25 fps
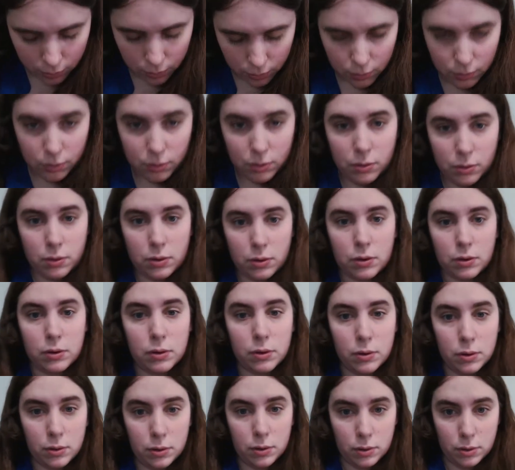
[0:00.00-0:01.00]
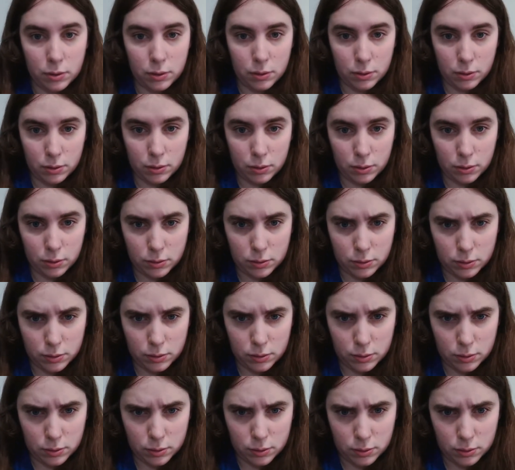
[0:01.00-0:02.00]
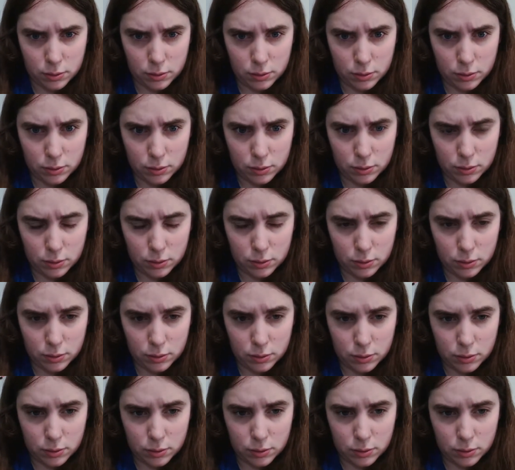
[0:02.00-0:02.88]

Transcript: No one is speaking in this clip.